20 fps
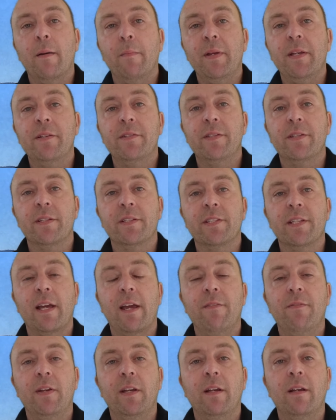is the
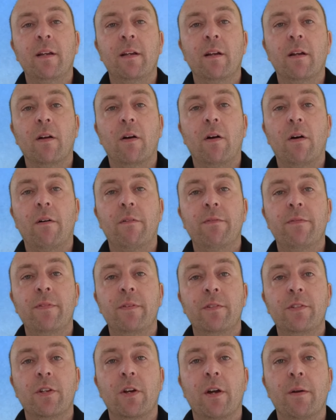saving of
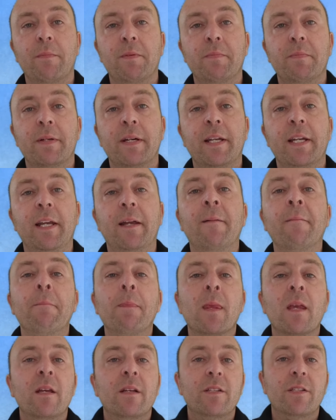time and money.
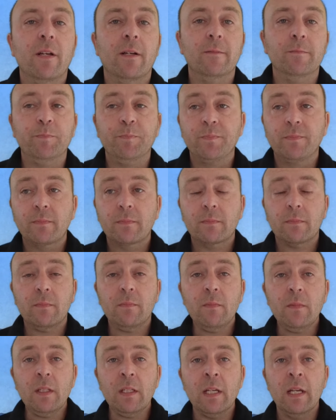So
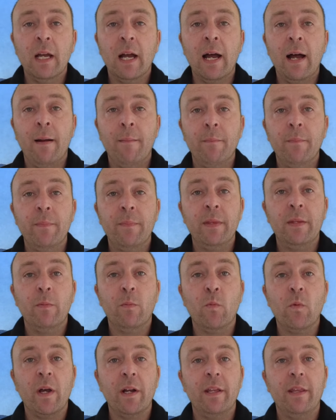
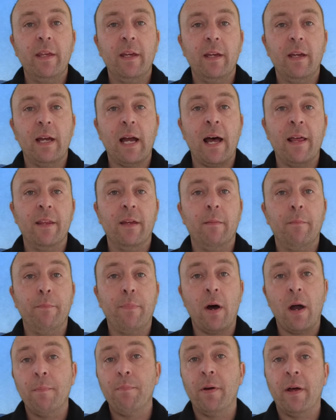one of the other
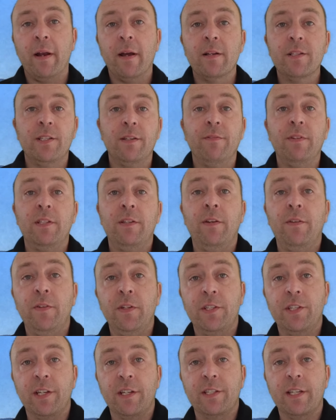byproducts of if you
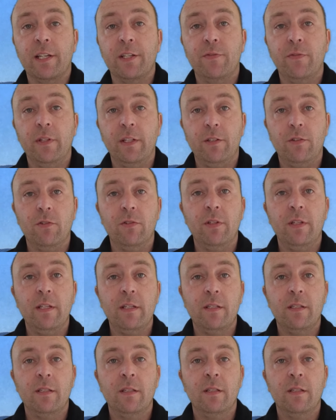successfully do
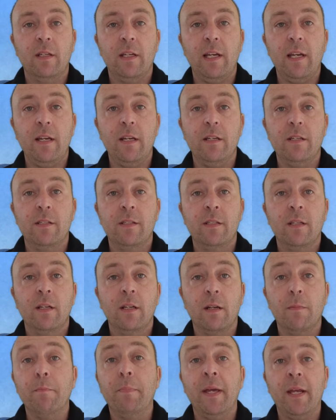this is
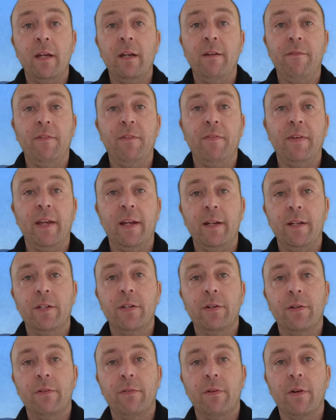competitive
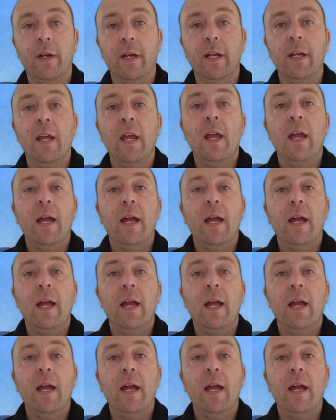advantage, right?